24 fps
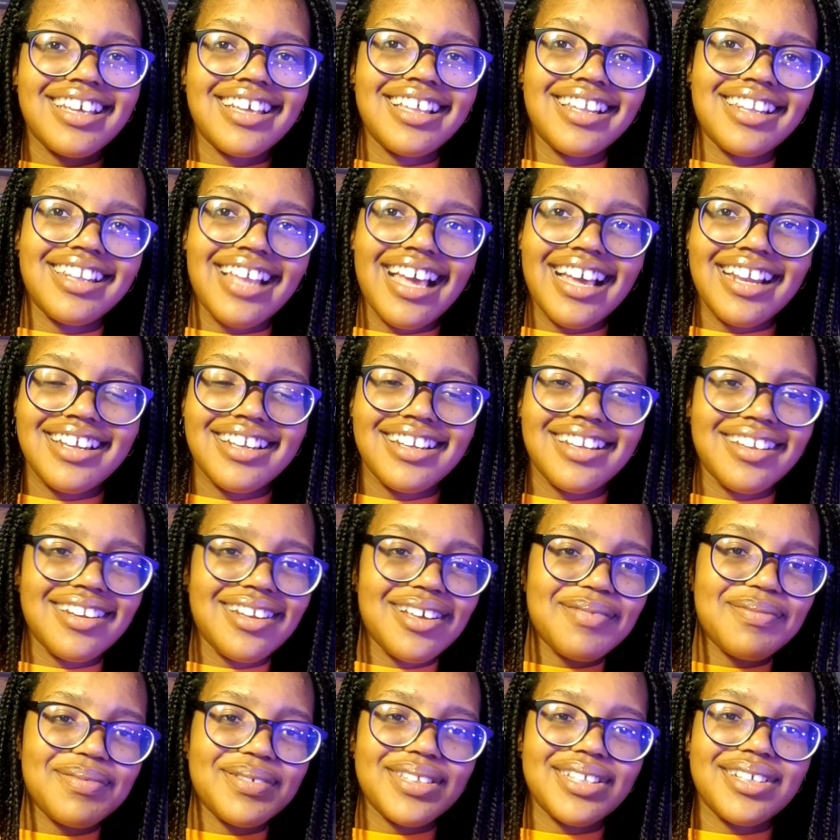lighten it
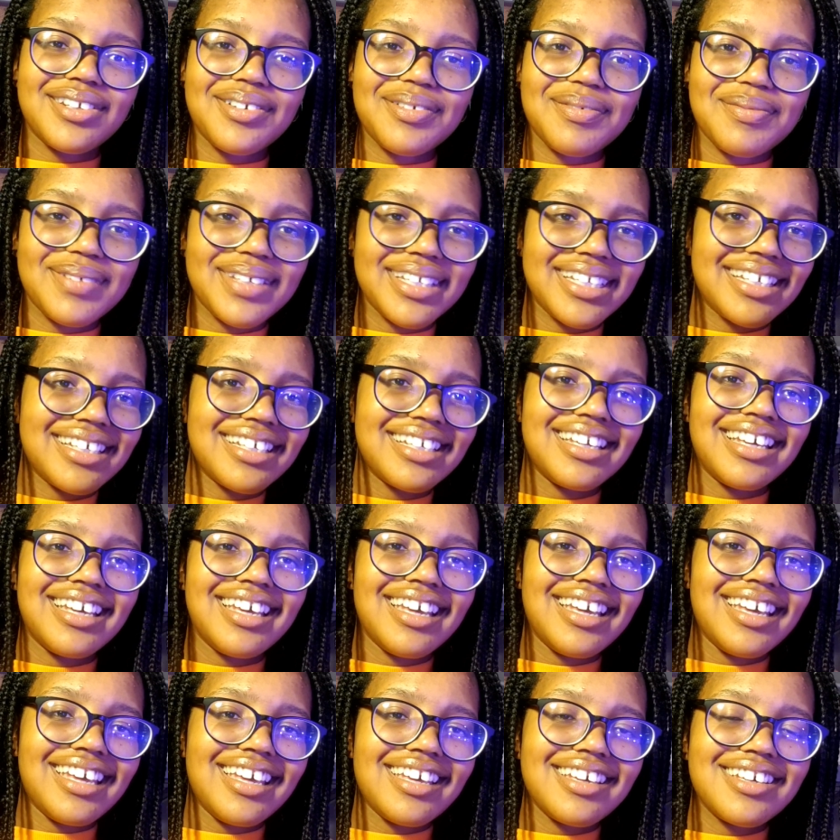up a little bit,
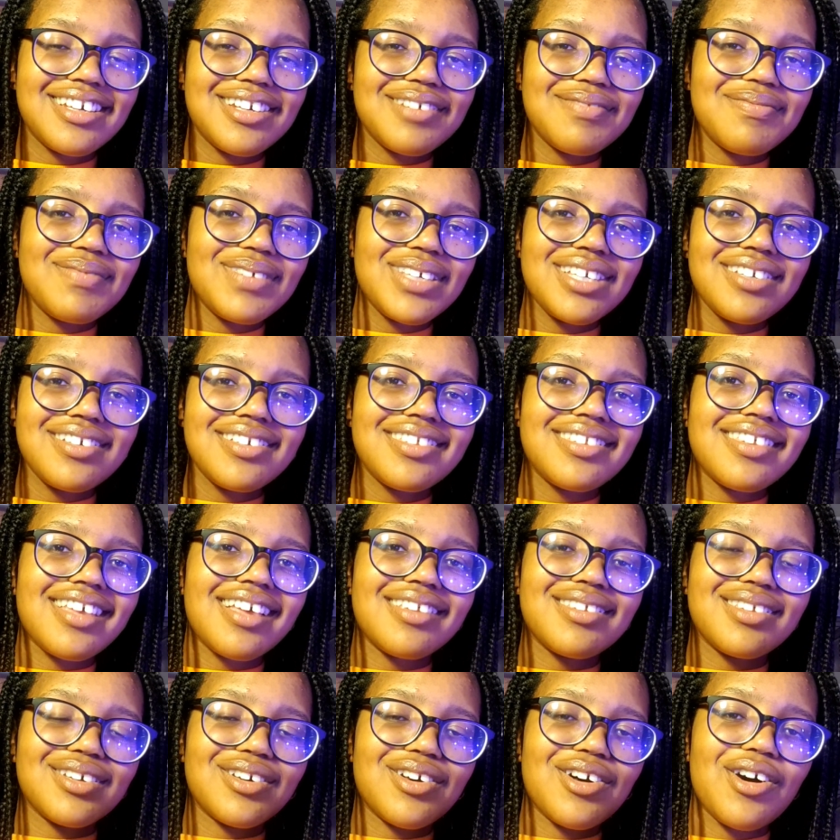it could be used
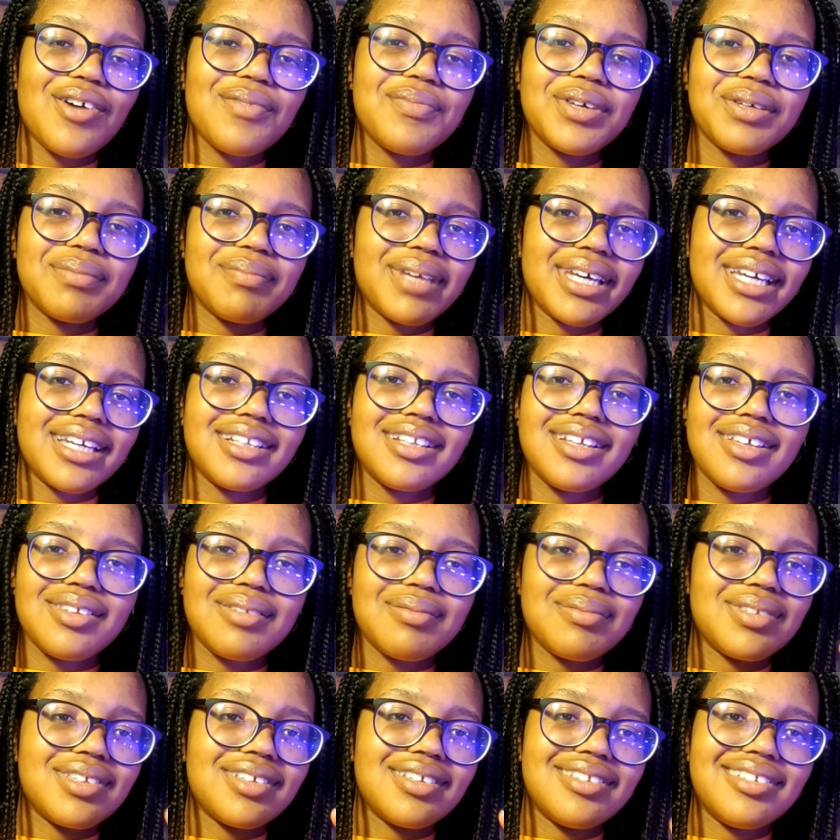as a coping
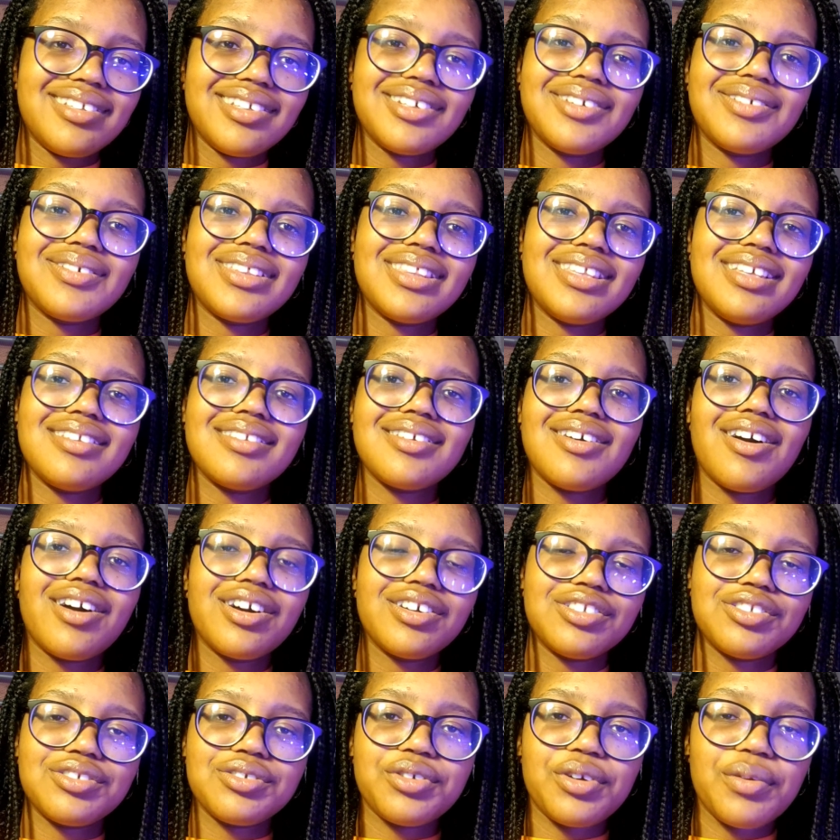mechanism to deal with these
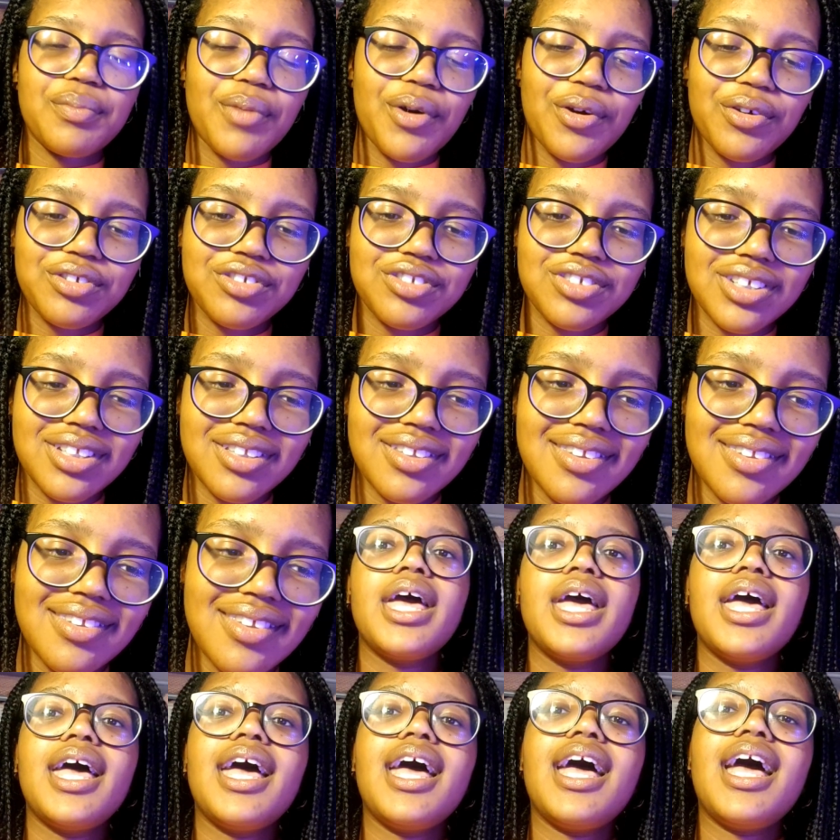harsher emotions.
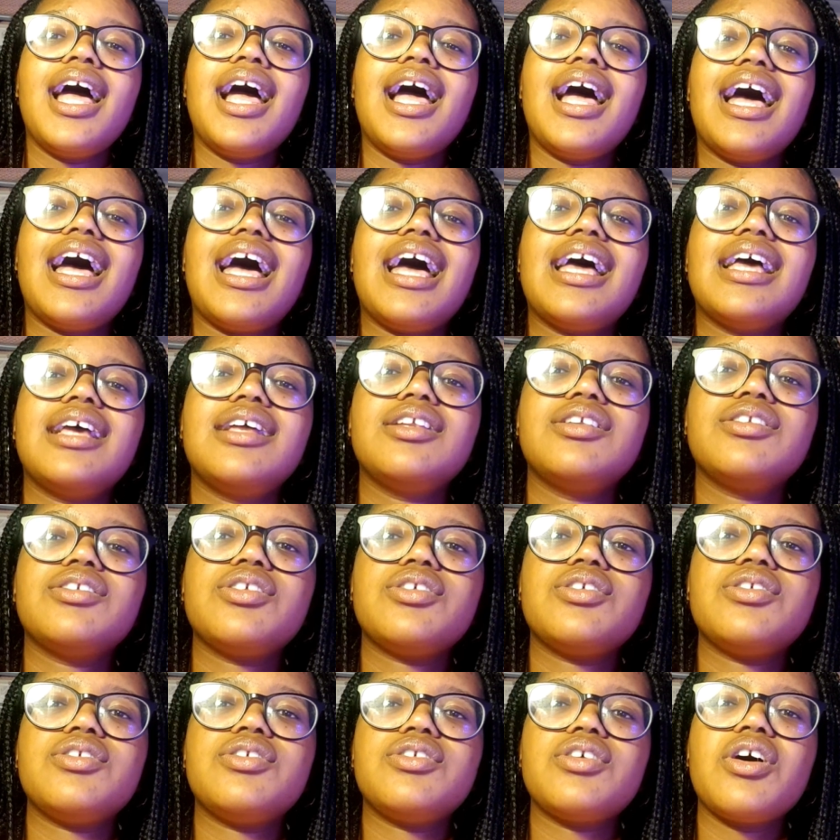And
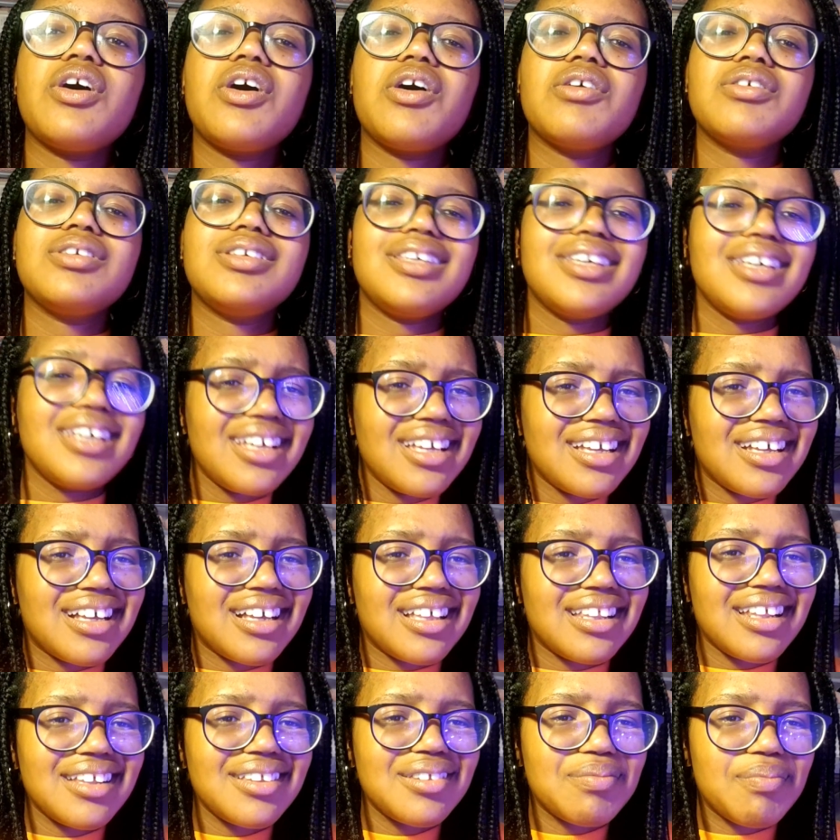so,
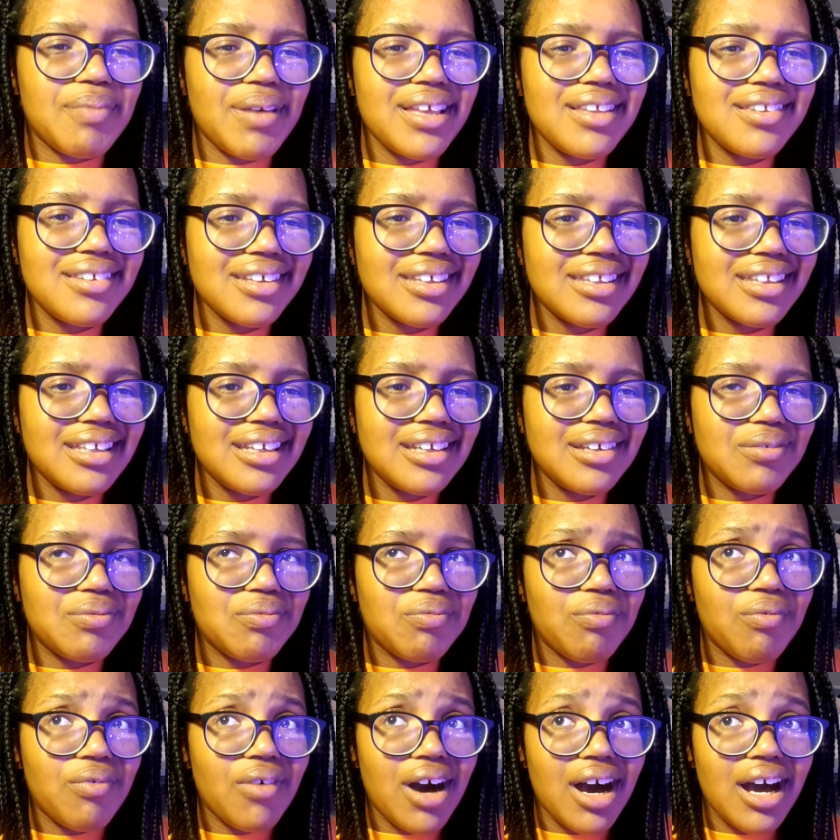yeah, that's basically
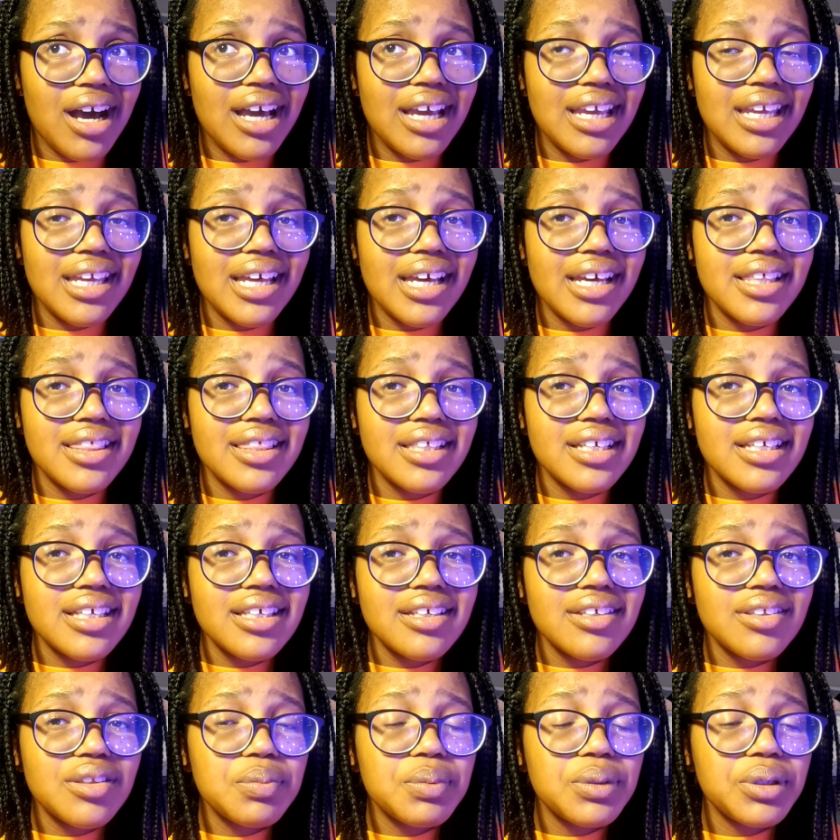why I think it
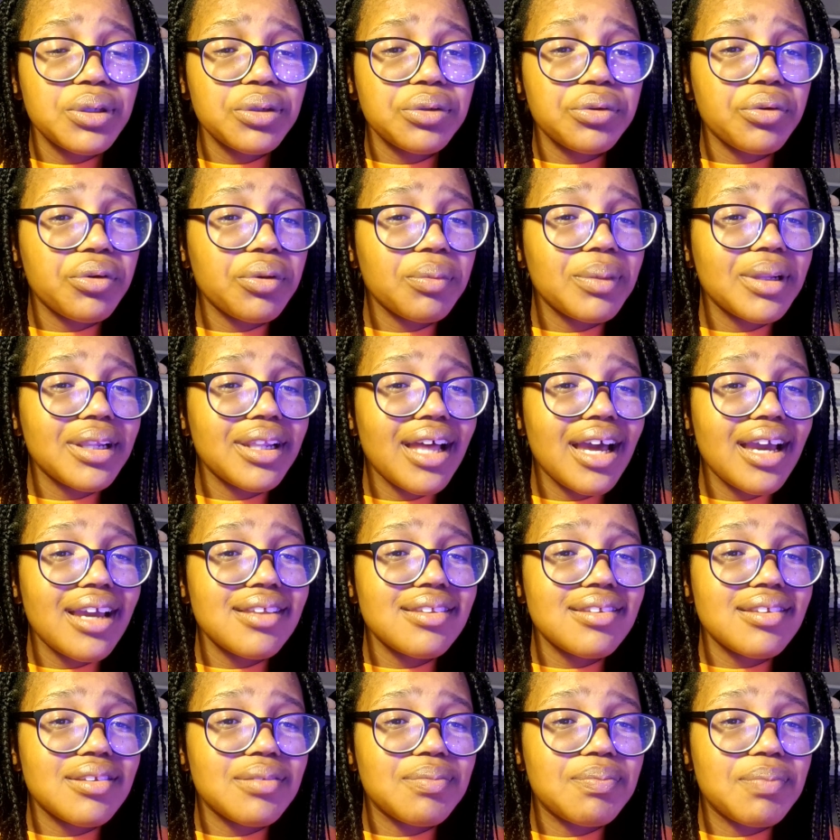has been normalized,
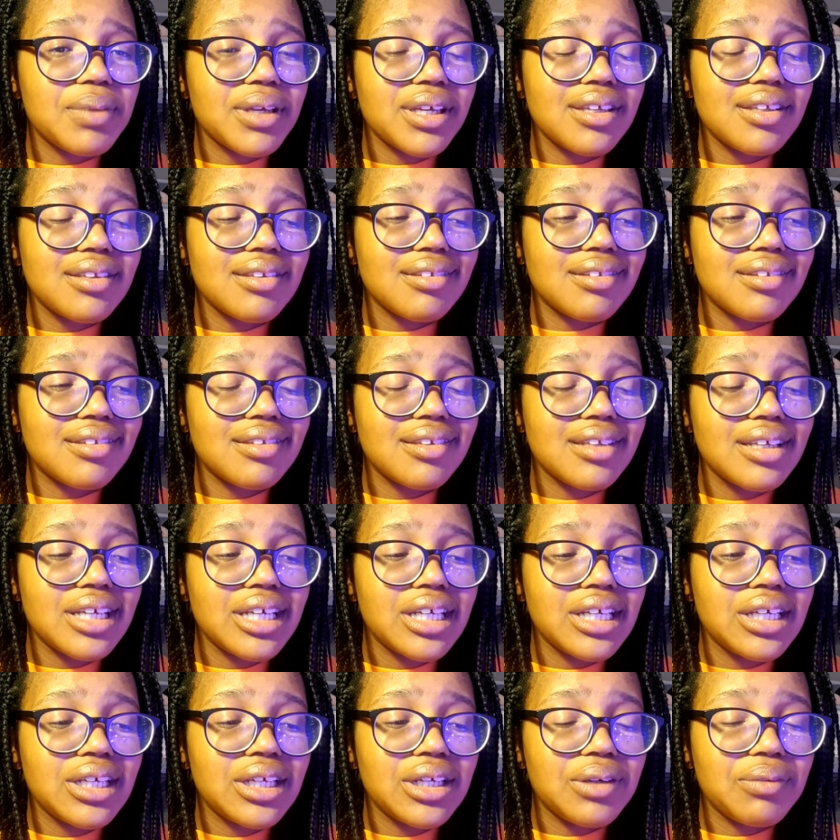is because
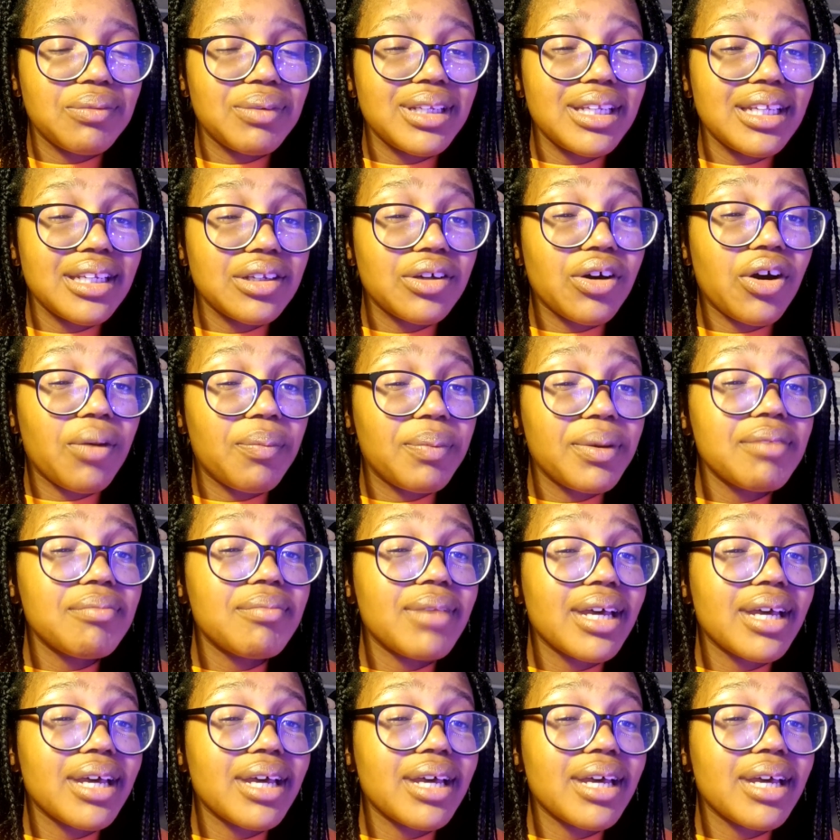We need coping